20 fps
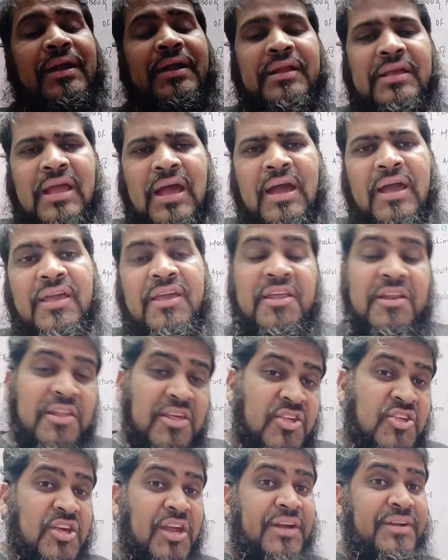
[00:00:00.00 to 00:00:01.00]
India
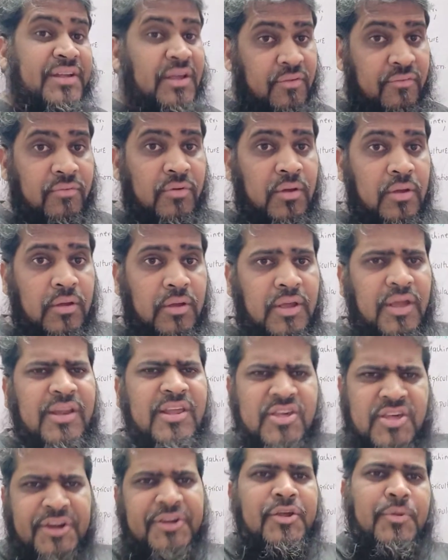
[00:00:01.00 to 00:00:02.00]
initiative
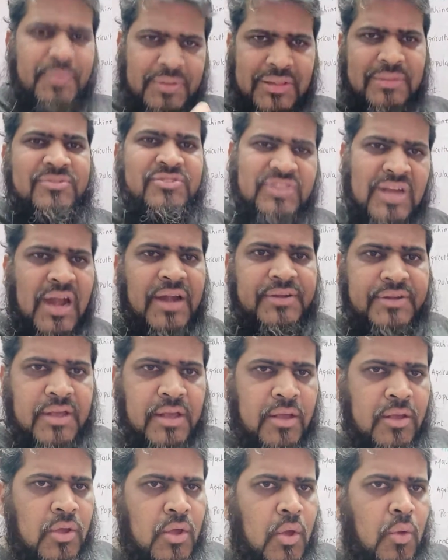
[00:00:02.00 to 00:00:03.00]

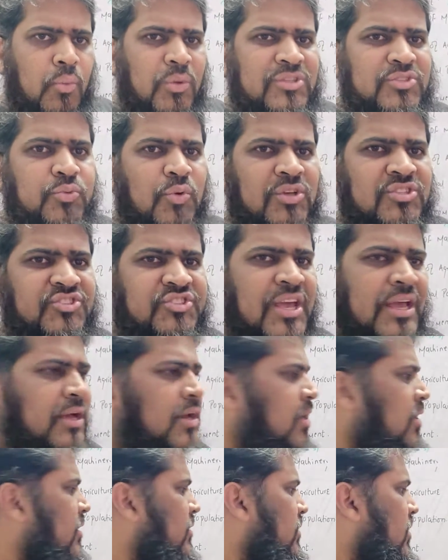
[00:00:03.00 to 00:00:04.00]
started, which was
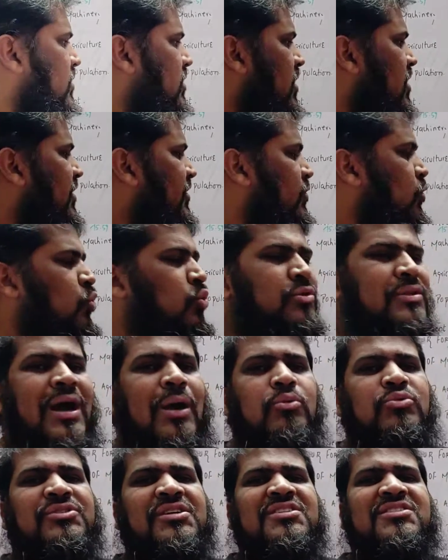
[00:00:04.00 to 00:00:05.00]
taken in the year
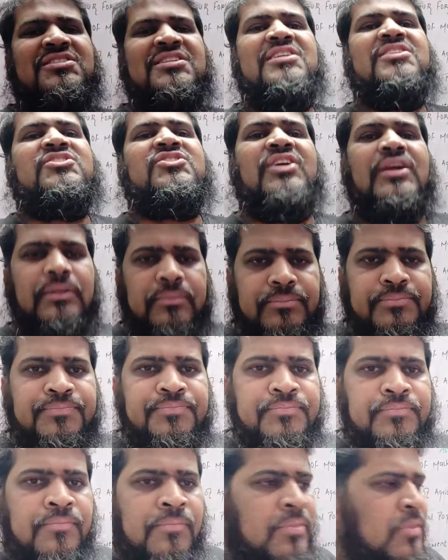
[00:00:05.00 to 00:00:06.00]
2016
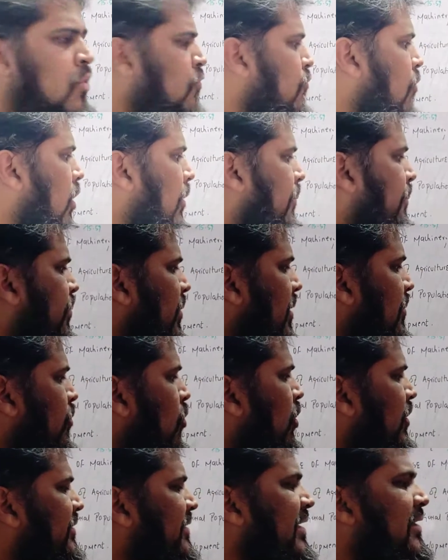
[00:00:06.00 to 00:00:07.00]
for
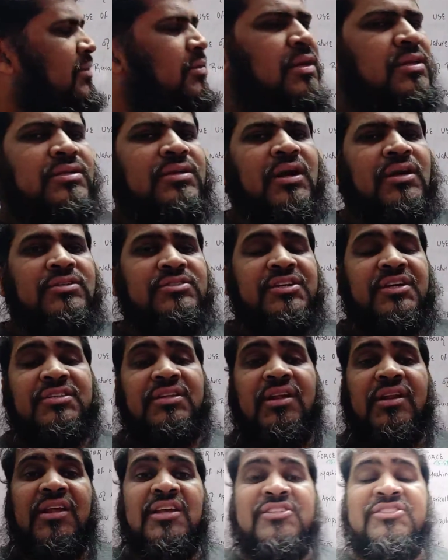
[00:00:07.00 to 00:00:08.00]
promoting the young
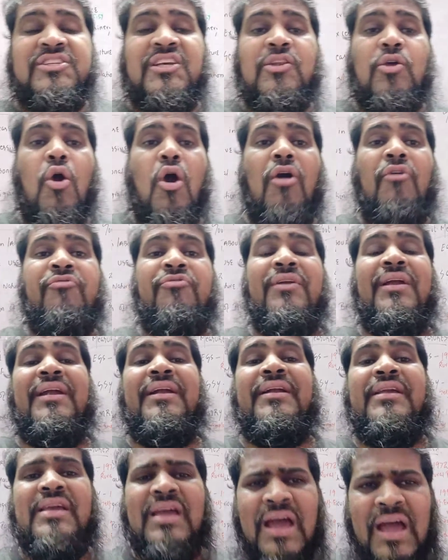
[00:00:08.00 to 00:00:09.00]
generation of
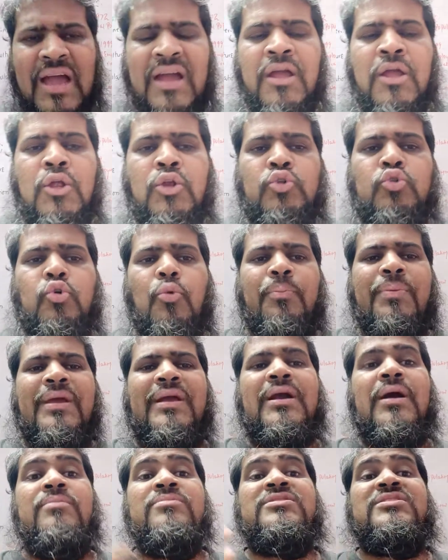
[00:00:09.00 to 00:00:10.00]
India to
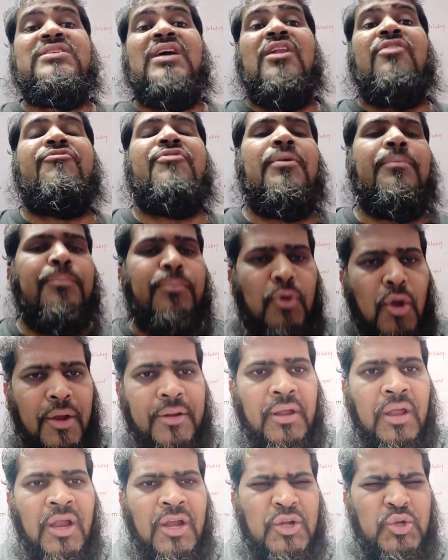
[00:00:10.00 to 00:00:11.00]
become
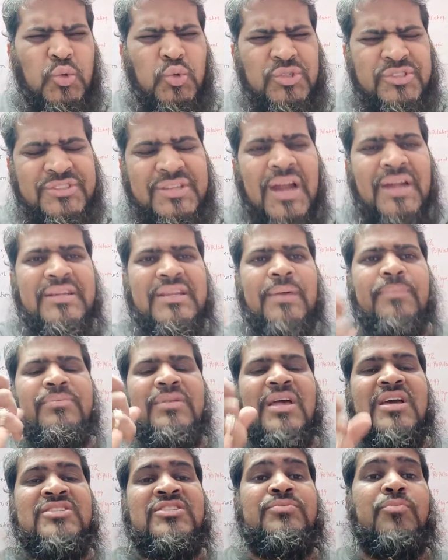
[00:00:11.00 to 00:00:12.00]
self-employed, to start
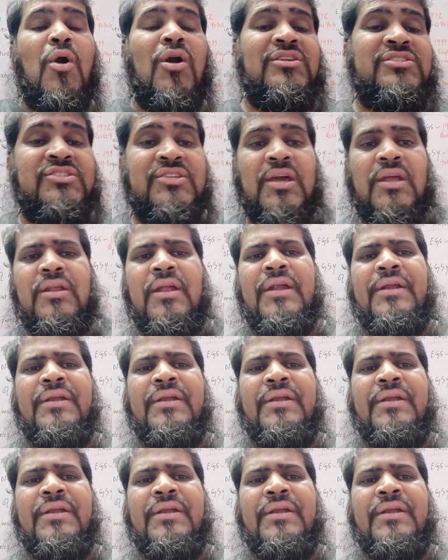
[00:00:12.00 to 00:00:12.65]
up their small-scale